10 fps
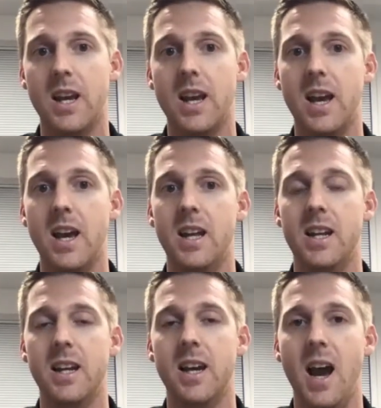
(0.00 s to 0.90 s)

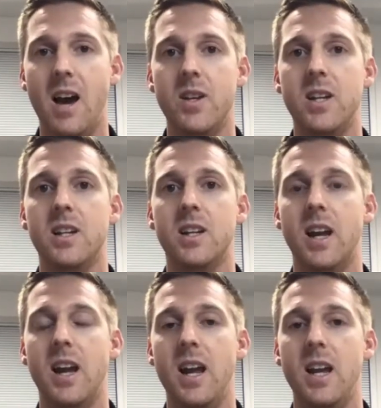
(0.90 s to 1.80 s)
and having
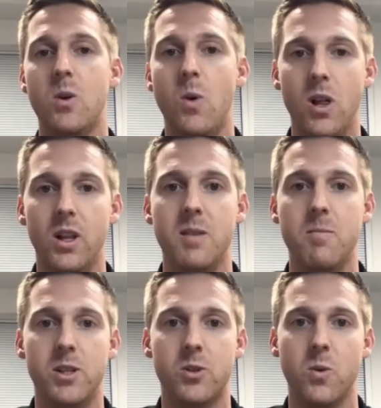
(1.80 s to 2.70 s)
a quality
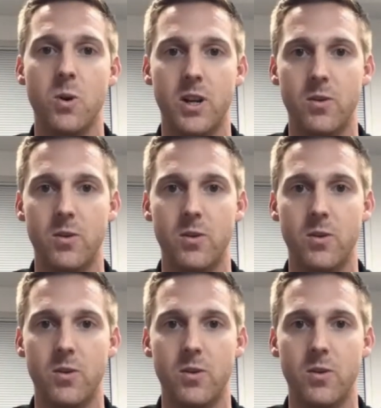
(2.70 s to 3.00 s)
mentor can